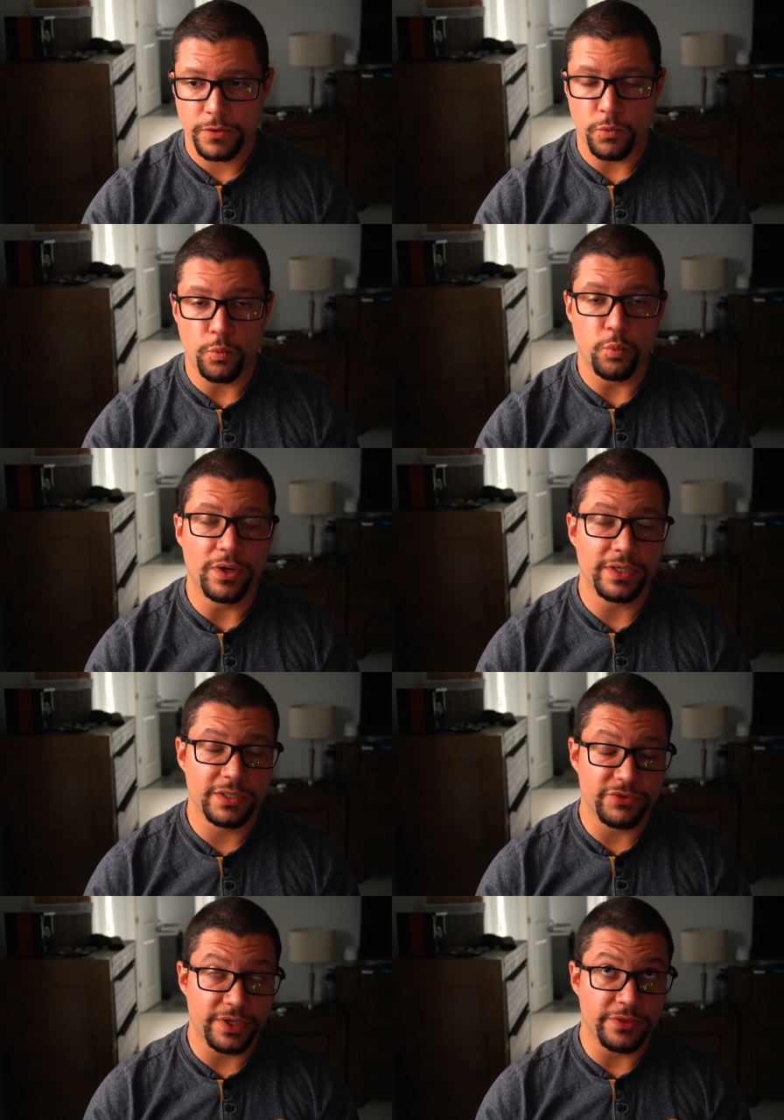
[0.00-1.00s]

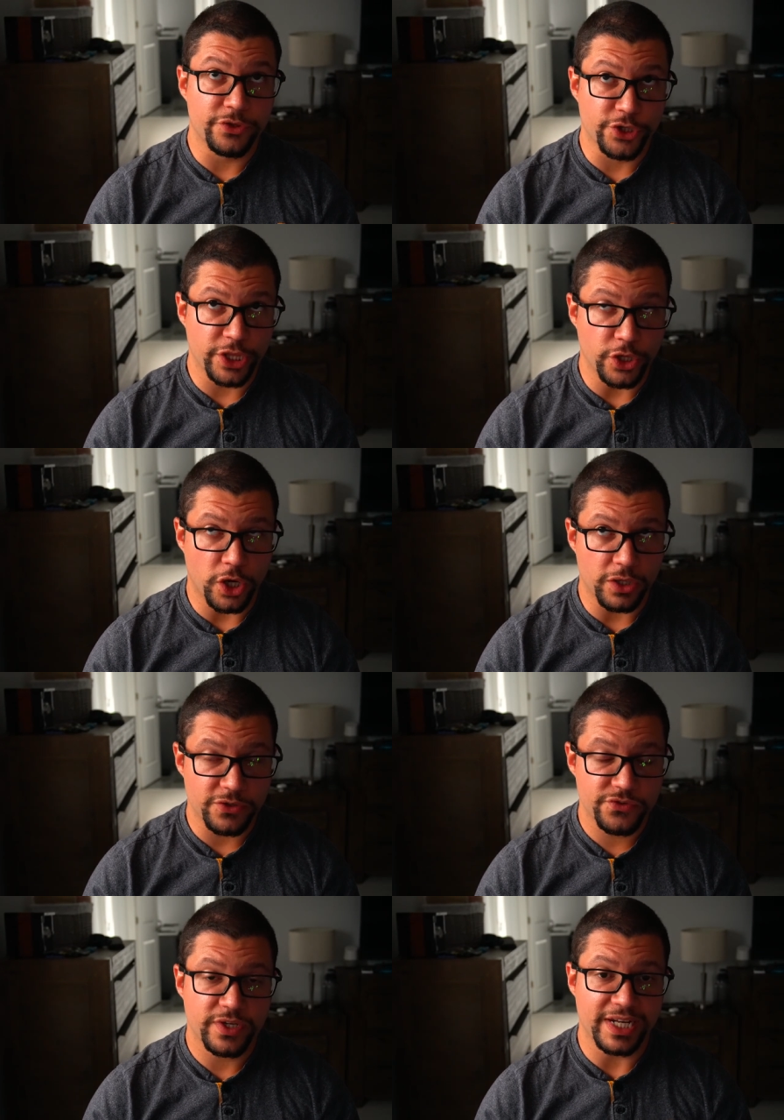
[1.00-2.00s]
$130
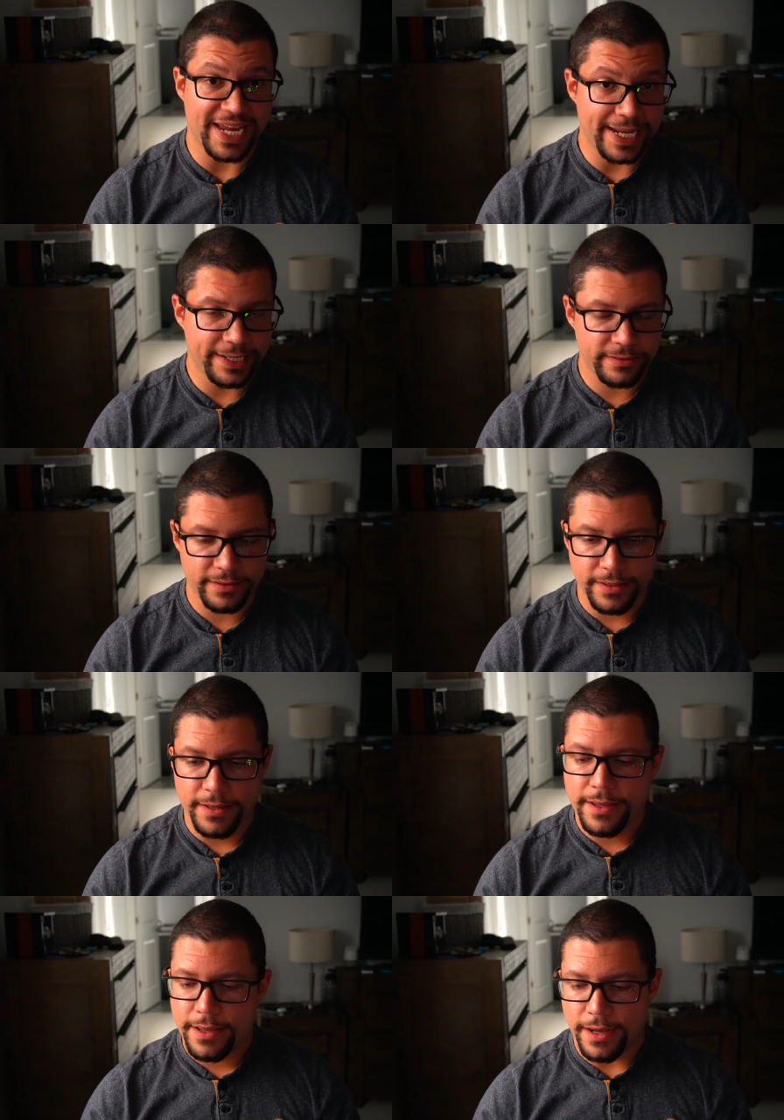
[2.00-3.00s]
Canadian,
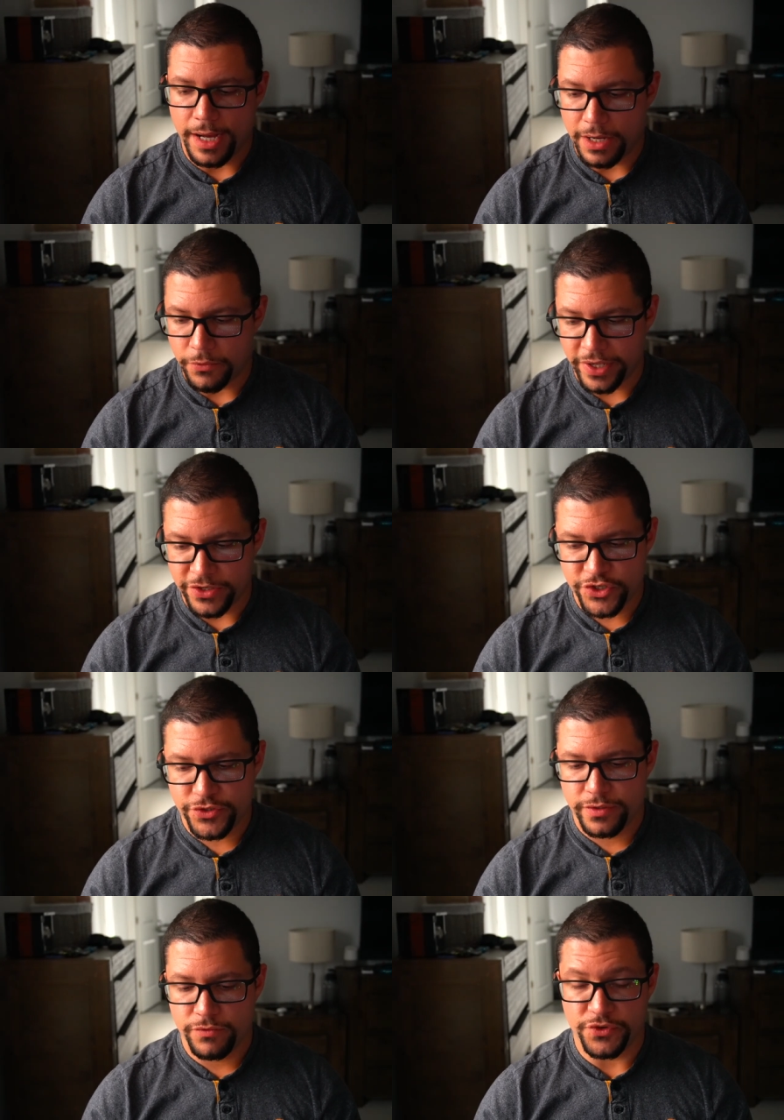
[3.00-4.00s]
uh, which
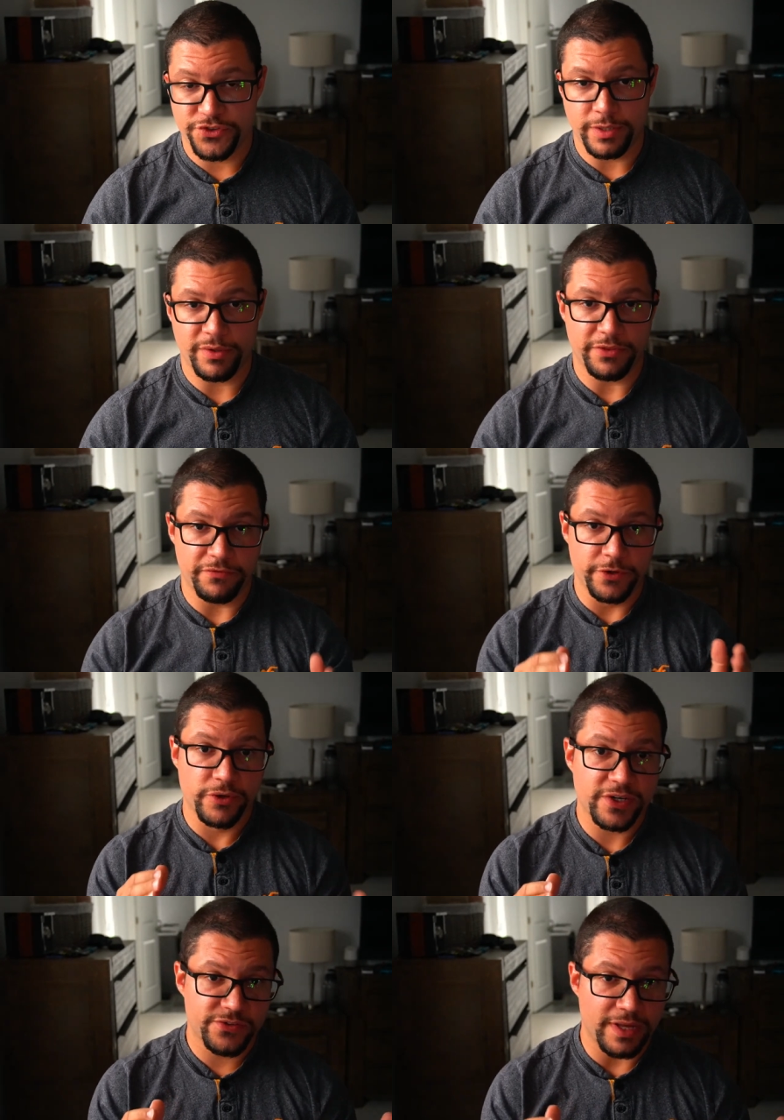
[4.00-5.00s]
for some of the viewers
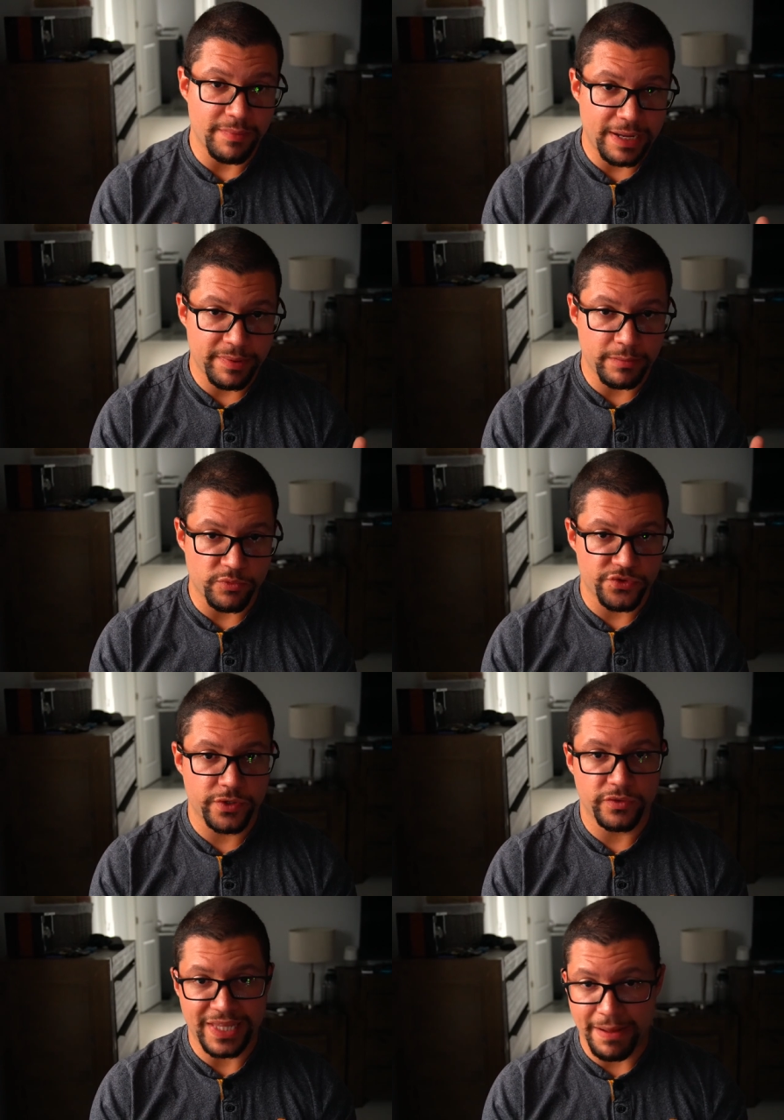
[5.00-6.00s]
that might be in Brazil,
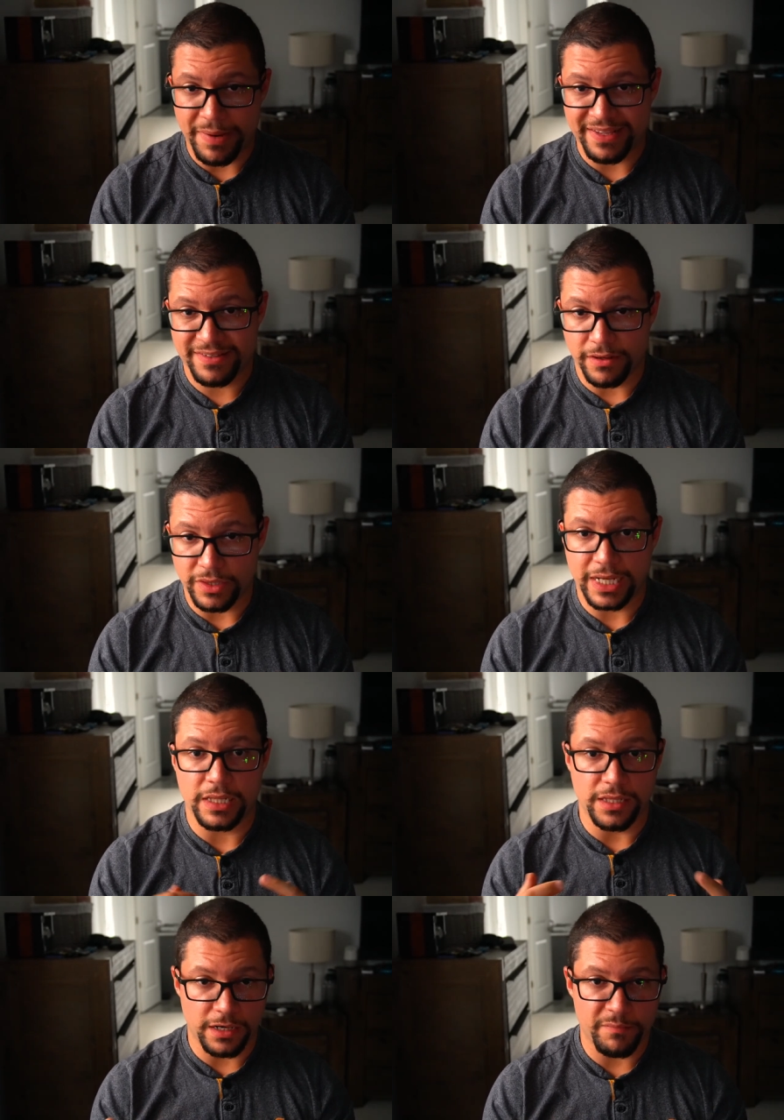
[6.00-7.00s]
that might sound like a lot of
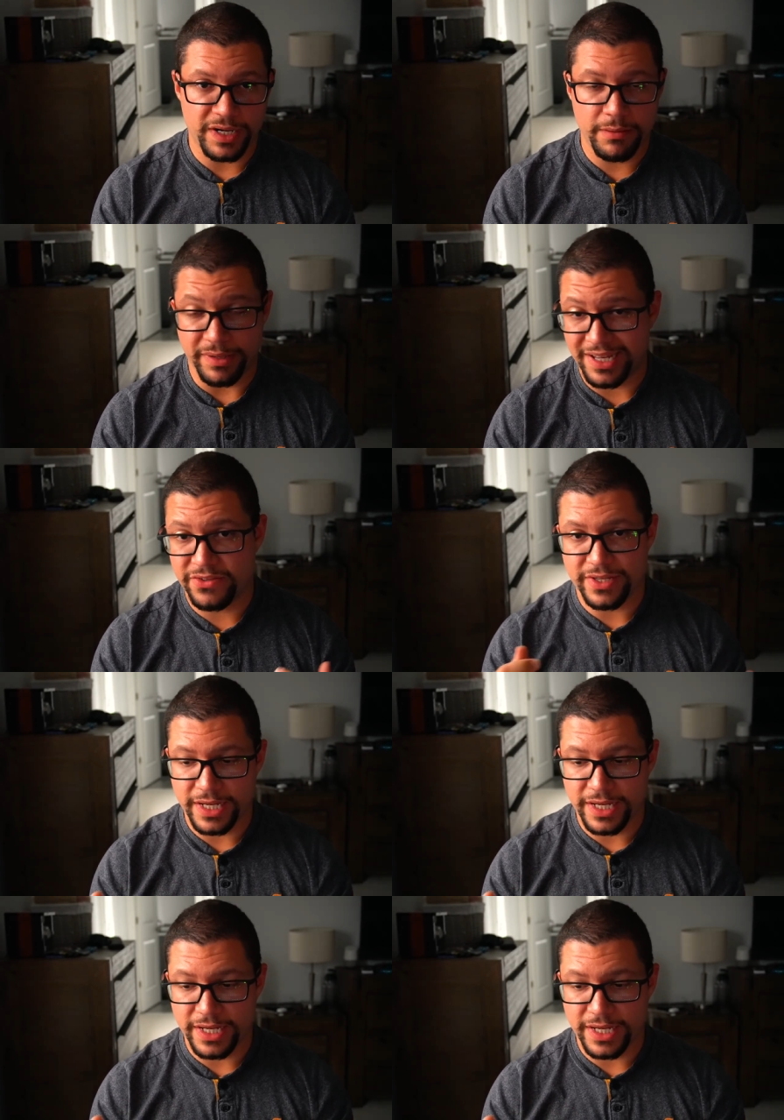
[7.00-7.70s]
money because it is.